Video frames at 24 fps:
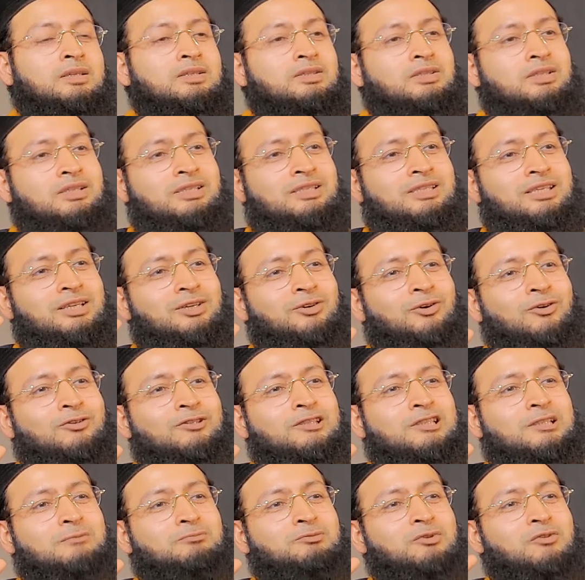This is the
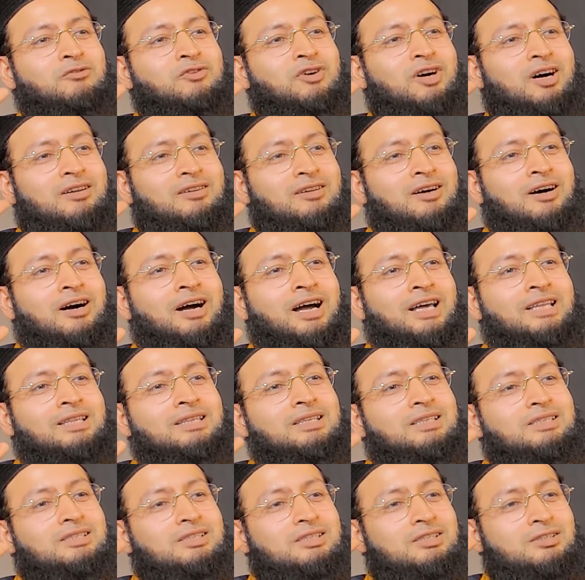concept of khanqah,
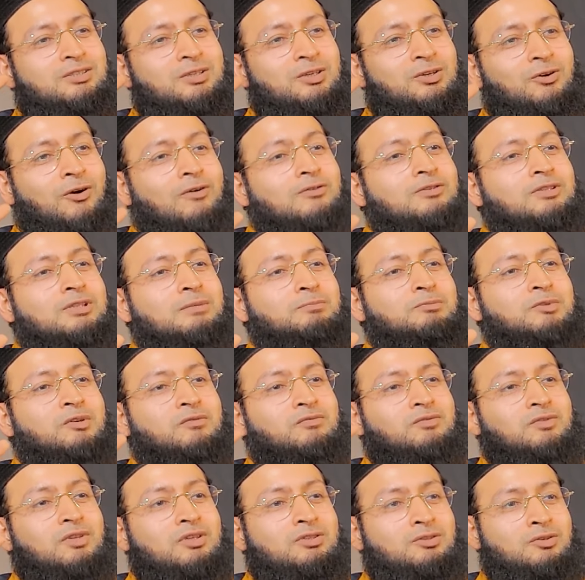and this is the concept of
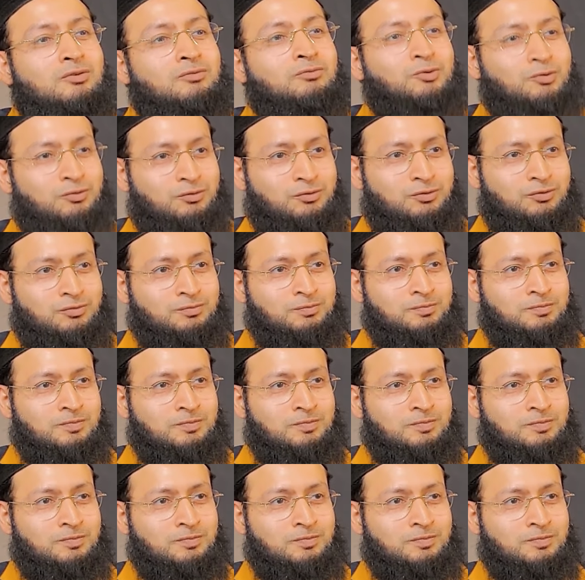tasawwuf.